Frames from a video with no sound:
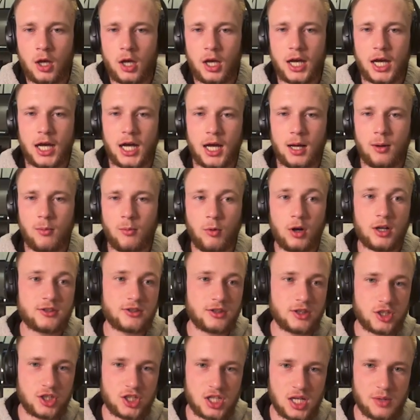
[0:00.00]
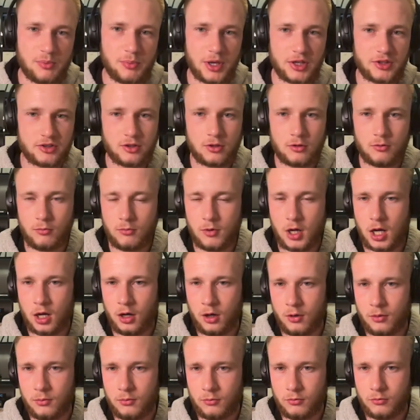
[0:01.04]
What's the cheapest?
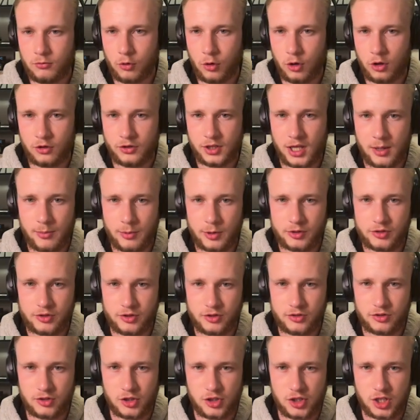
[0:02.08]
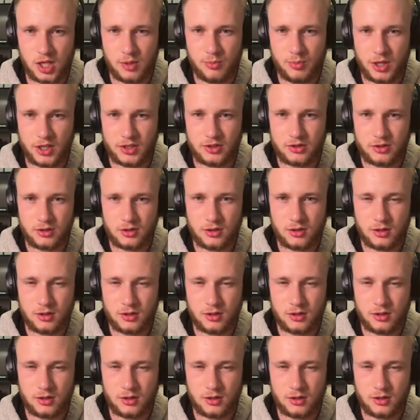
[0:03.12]
Well, Royal Neighbors is the cheapest.